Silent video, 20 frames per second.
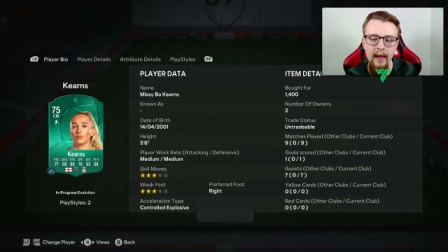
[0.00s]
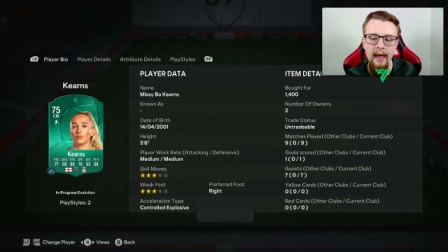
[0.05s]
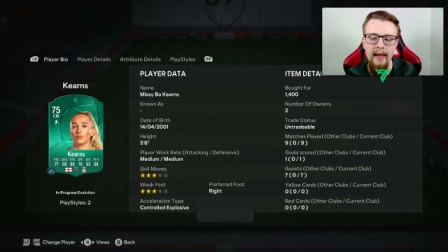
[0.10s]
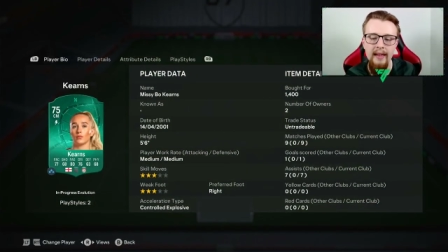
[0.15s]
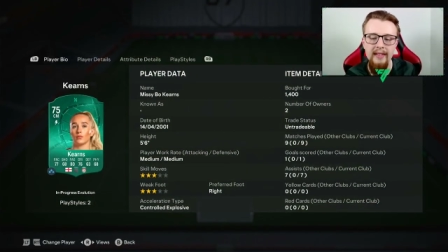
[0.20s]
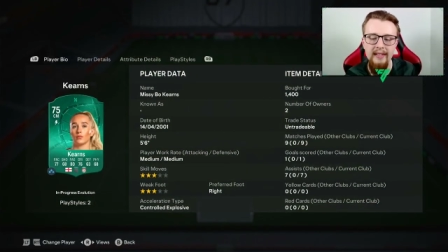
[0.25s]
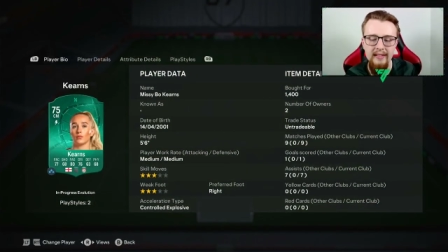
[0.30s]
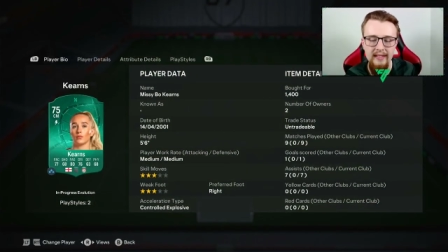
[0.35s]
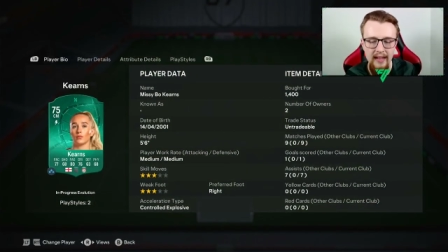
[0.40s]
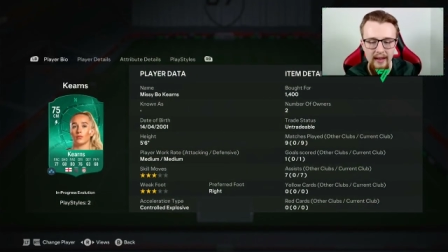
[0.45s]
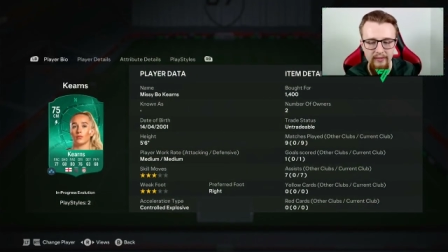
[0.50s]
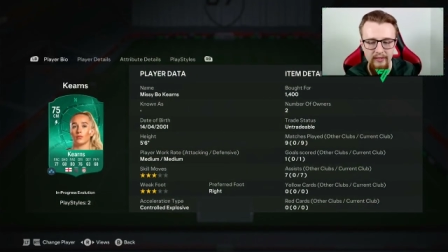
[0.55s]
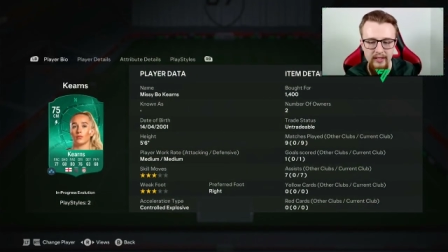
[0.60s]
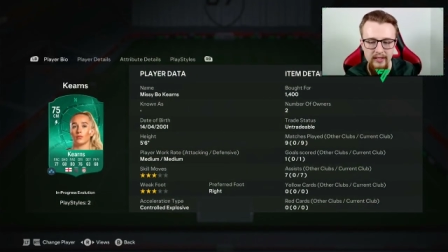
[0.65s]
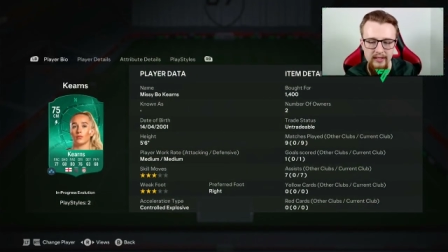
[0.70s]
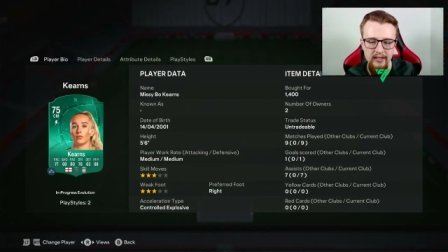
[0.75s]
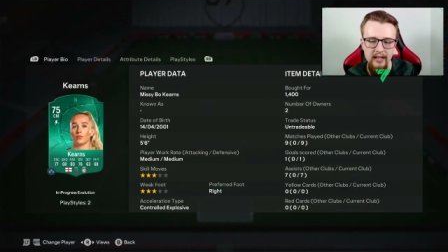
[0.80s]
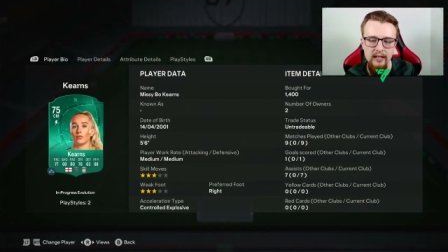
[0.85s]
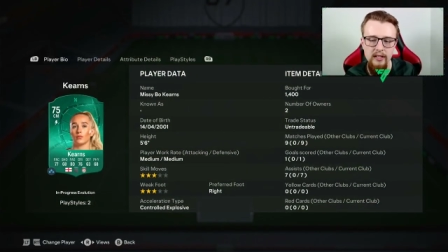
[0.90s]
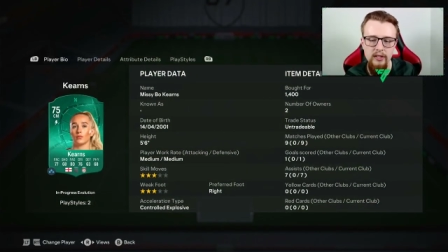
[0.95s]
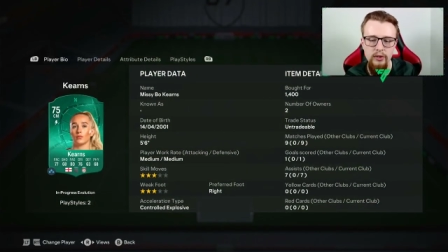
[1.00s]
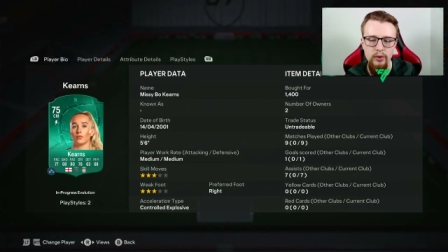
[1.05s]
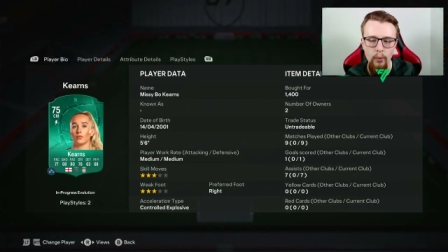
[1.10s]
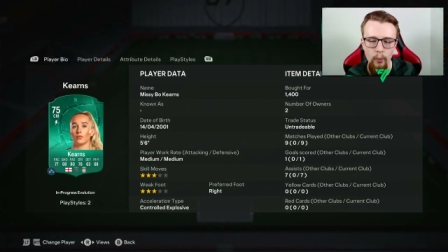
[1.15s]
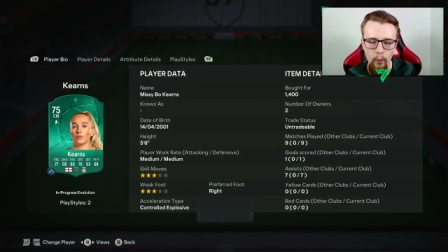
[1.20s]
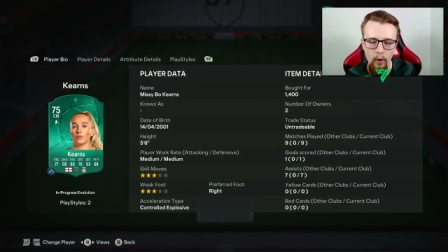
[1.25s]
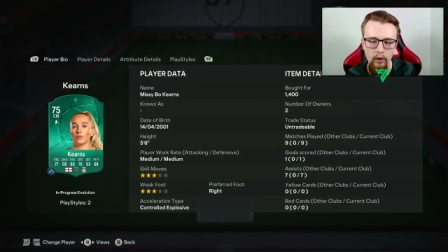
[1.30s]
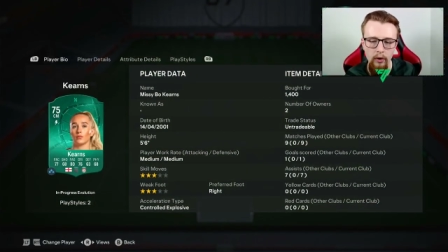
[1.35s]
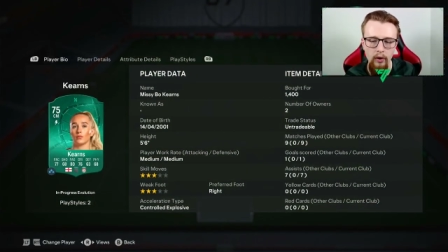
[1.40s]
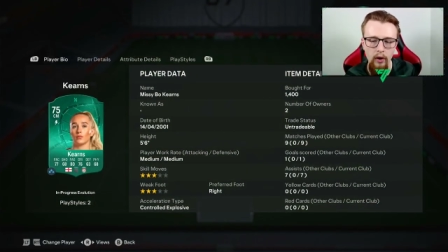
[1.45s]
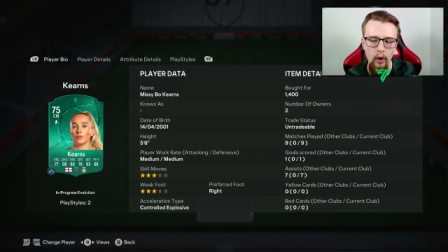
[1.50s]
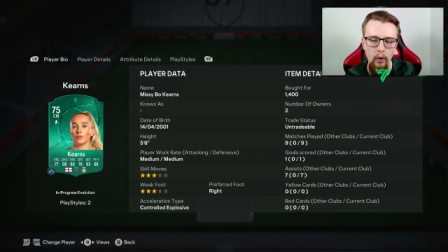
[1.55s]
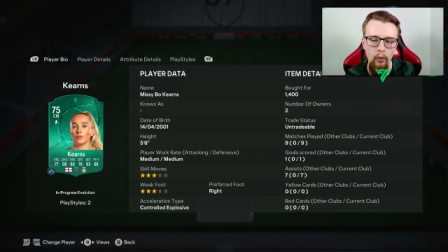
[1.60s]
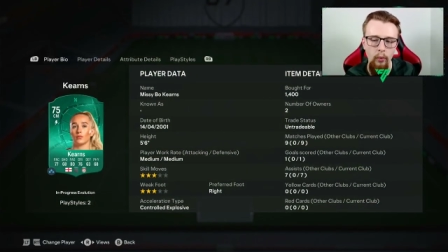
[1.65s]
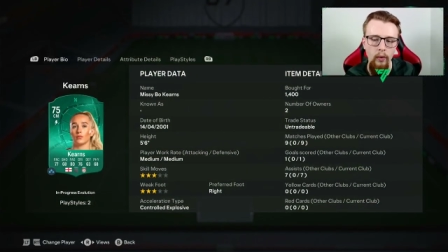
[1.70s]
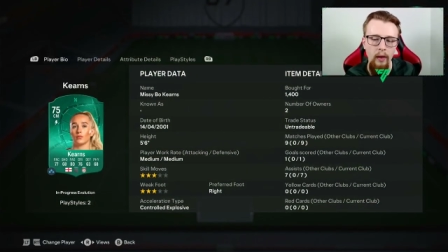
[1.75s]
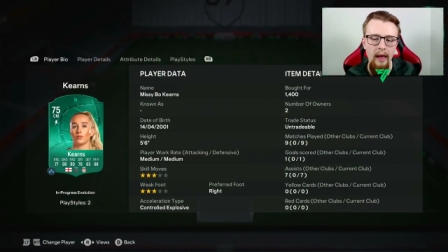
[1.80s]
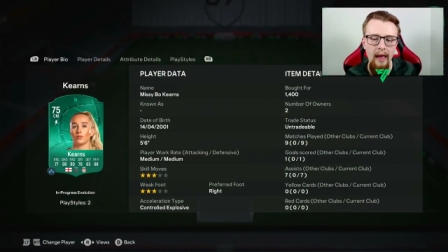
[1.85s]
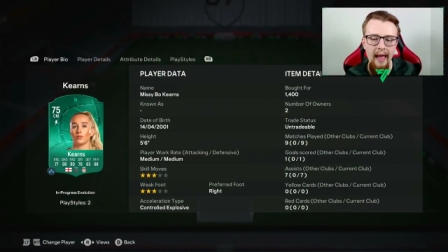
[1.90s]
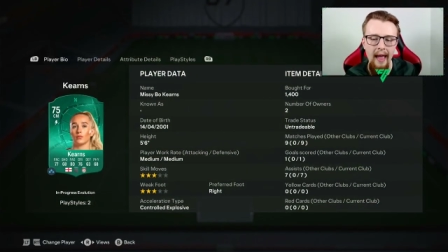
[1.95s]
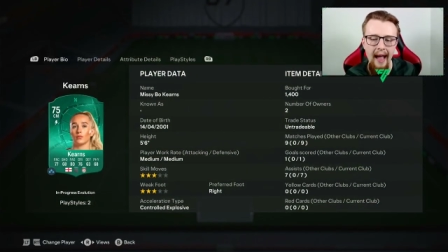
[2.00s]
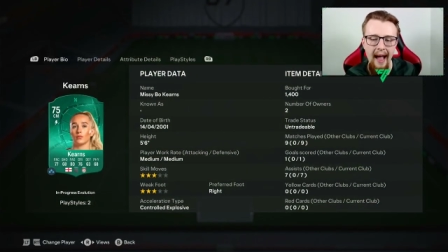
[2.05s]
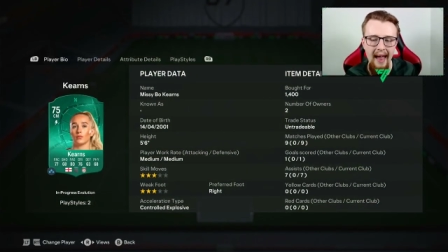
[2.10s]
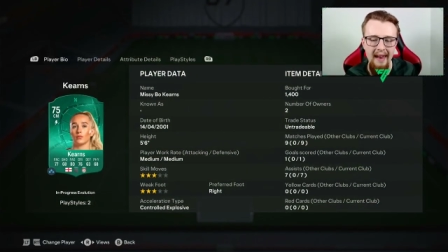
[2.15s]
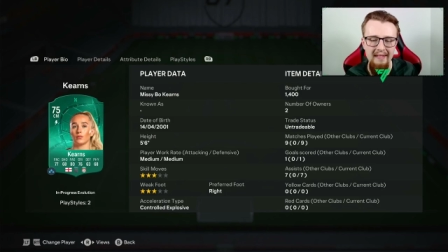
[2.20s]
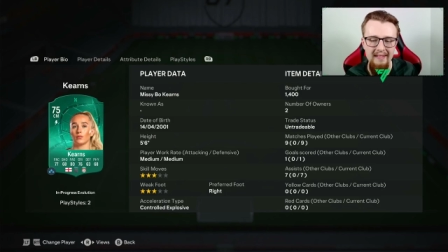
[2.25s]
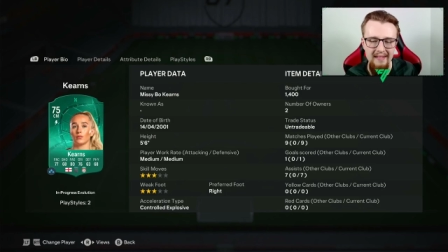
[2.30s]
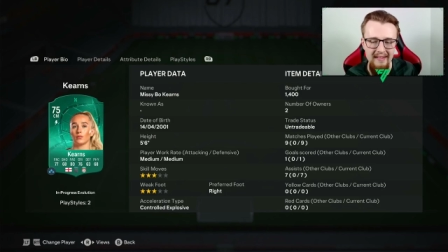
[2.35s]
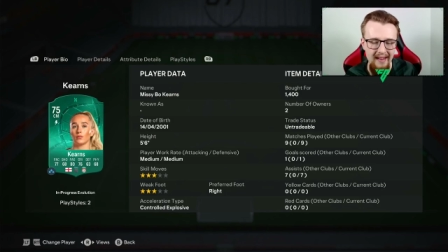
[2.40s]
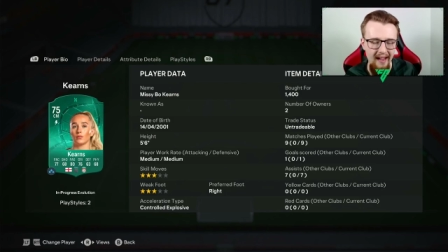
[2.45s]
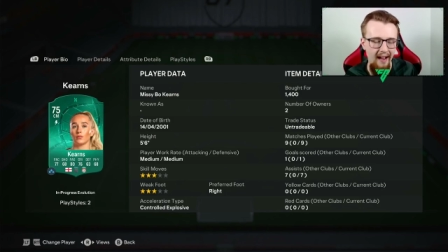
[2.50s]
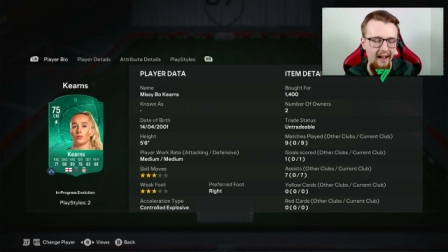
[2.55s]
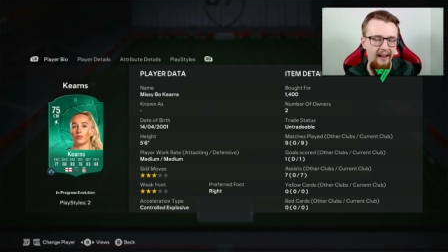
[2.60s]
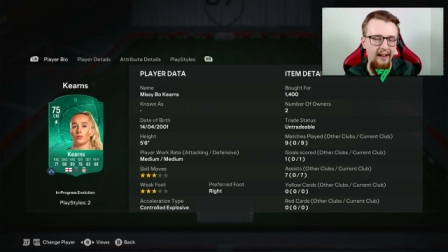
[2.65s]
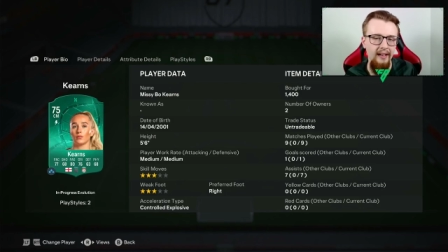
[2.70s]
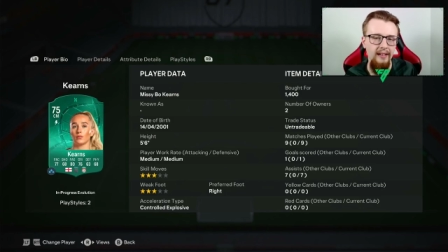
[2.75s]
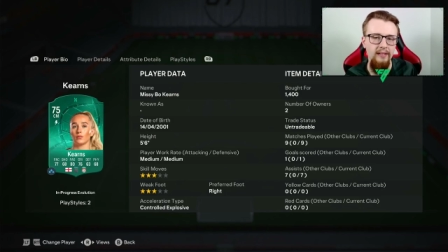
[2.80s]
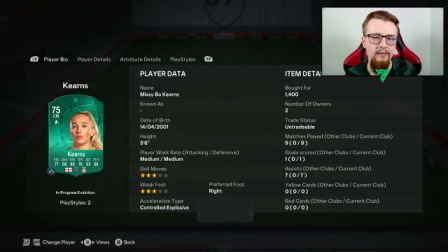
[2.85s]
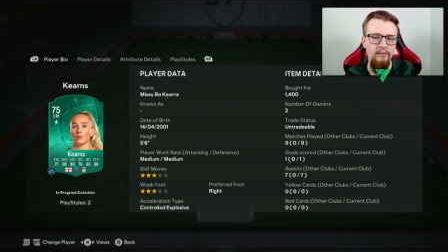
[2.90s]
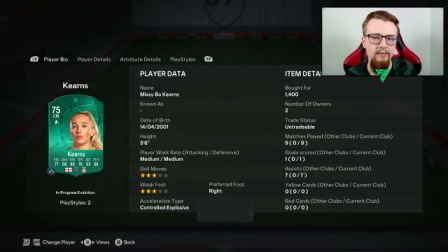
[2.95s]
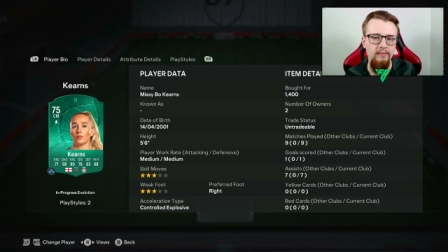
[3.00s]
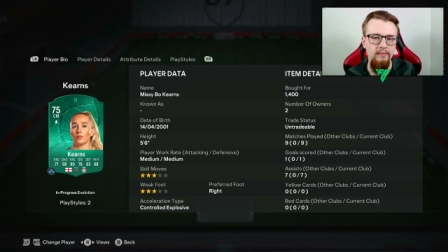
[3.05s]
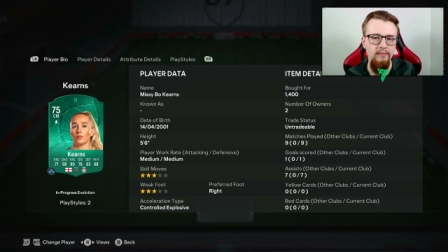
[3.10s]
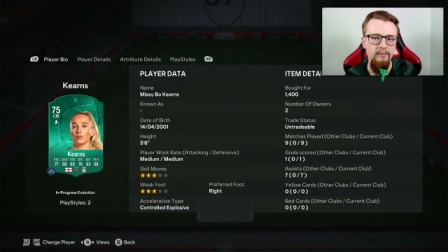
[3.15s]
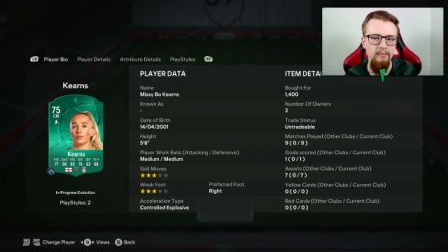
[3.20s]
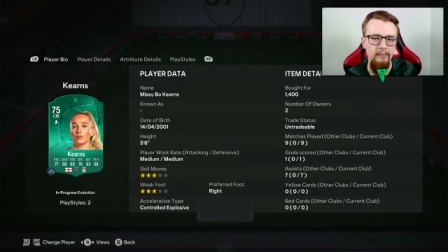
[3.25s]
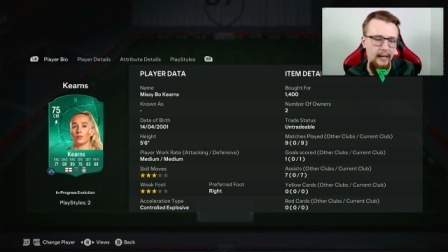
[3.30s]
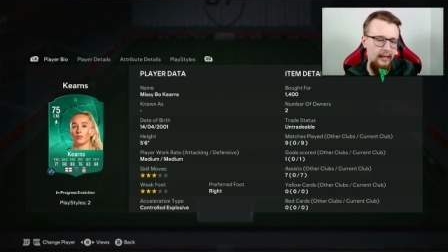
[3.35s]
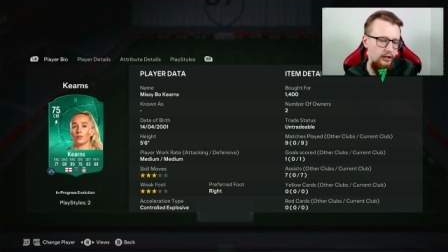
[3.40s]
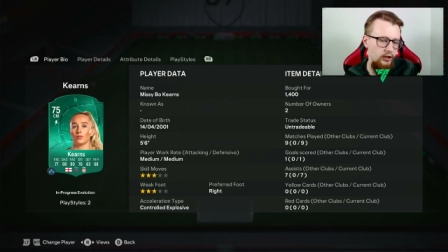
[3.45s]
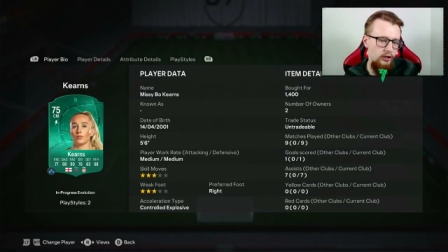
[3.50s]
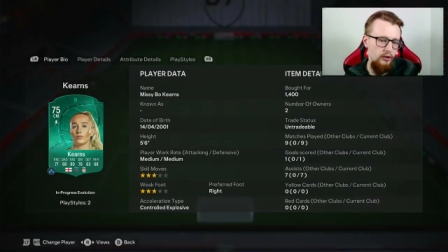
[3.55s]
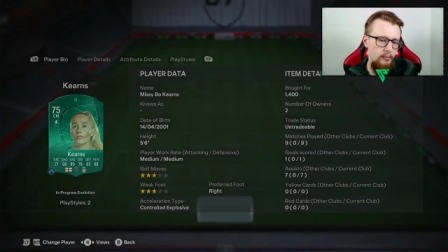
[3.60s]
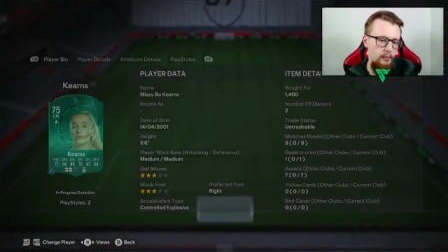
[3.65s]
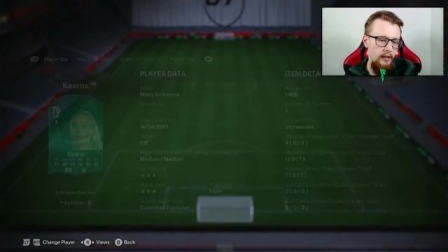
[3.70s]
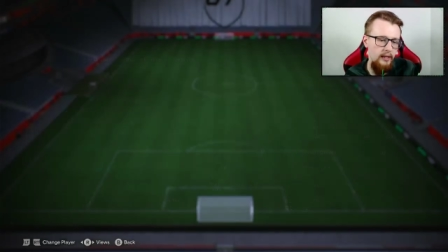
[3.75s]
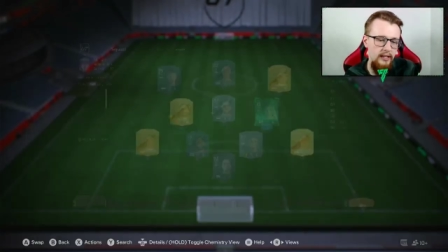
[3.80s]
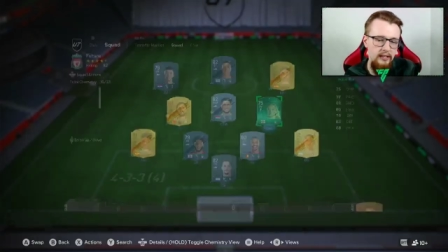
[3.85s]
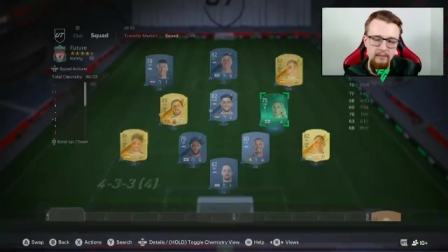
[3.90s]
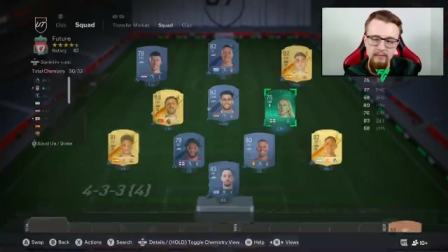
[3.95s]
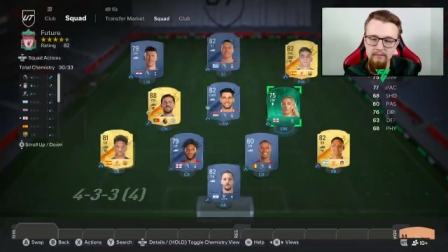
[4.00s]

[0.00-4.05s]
7 assists, 1 goal, and 9 matches played.